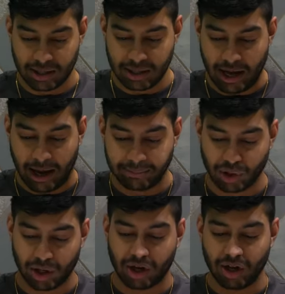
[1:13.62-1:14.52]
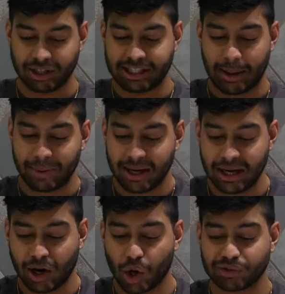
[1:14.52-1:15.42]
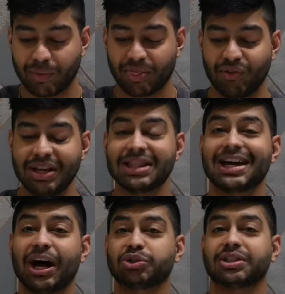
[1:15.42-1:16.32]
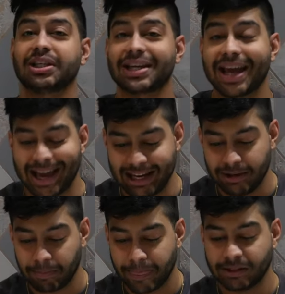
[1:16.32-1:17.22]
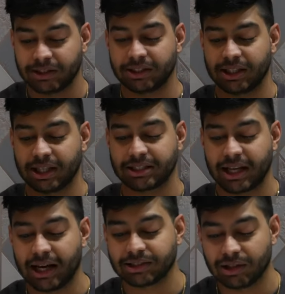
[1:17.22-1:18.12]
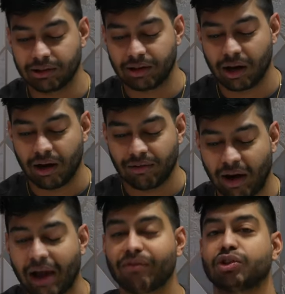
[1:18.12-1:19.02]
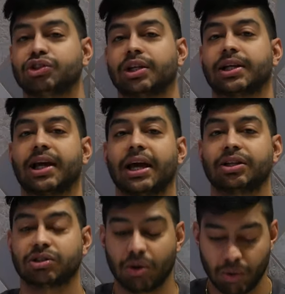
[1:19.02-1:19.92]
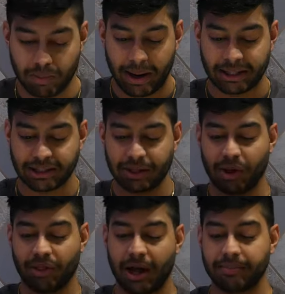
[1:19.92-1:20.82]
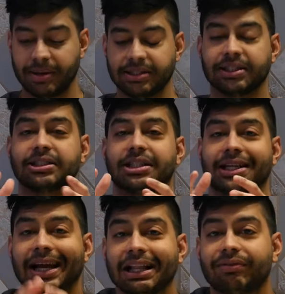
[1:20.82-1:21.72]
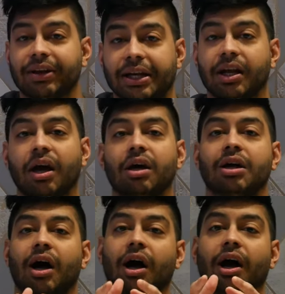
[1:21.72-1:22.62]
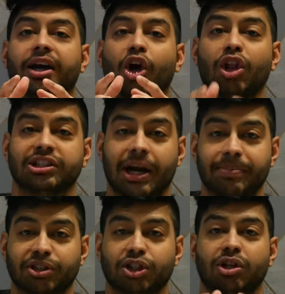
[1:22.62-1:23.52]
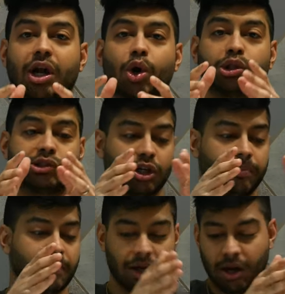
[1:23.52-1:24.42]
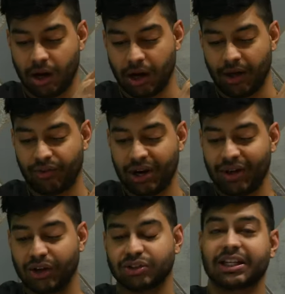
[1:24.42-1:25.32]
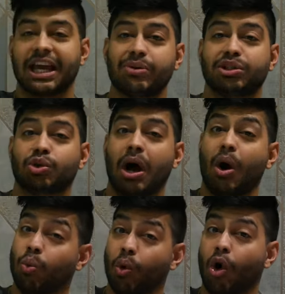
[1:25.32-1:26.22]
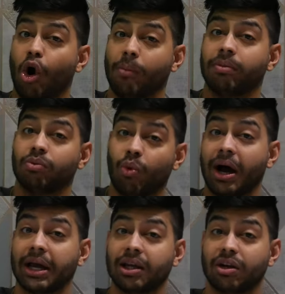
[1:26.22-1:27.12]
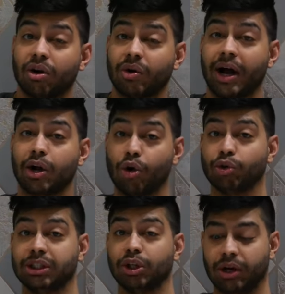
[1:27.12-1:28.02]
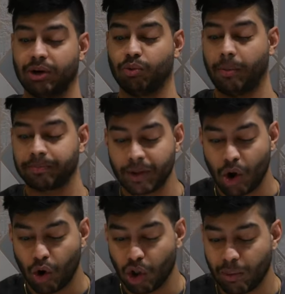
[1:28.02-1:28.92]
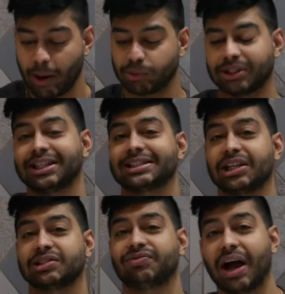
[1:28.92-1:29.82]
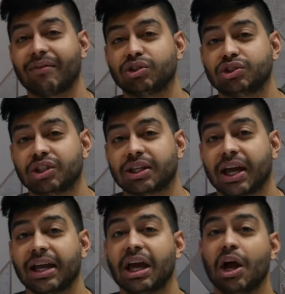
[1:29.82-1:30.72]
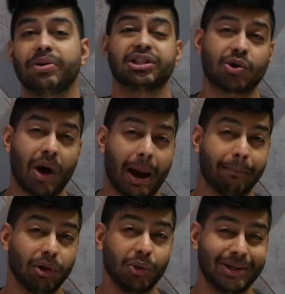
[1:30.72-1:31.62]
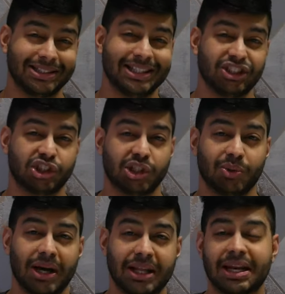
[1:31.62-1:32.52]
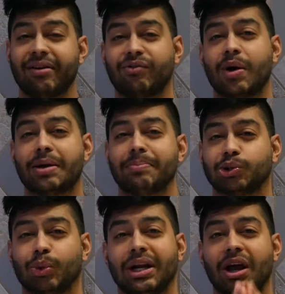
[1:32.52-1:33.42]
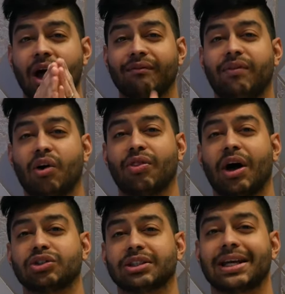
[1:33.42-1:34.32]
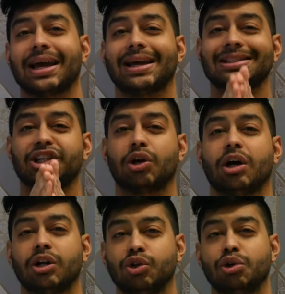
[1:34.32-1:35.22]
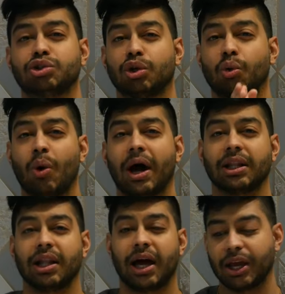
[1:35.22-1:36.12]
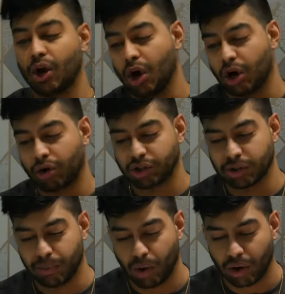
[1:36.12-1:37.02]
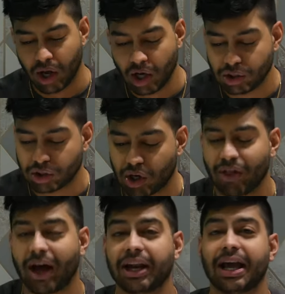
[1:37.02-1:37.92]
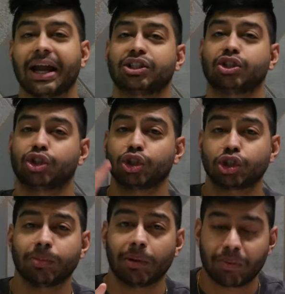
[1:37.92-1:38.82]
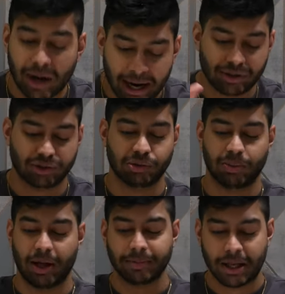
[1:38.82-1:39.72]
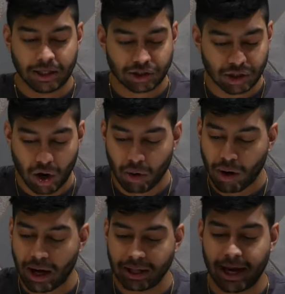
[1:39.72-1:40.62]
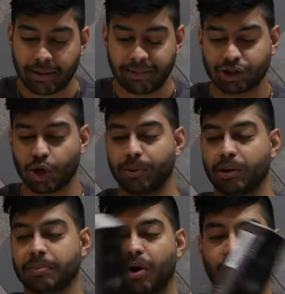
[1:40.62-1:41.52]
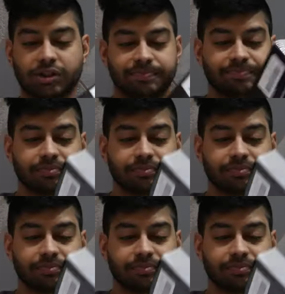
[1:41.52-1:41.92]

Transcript: yeah, so the color temp here goes from 3000K to 6500K. So basically what that means is the Kelvin uh, color temperature. So that goes from uh, 3000K, which is quite a warm white, you know, quite cozy looking one, all the way up to 6500K, which is quite a bluey tinge to it, and everywhere in between 4000K is your neutral white light across the board. So it's got that in it and it's adjustable brightness as well. So uh, yeah, let's open up the box.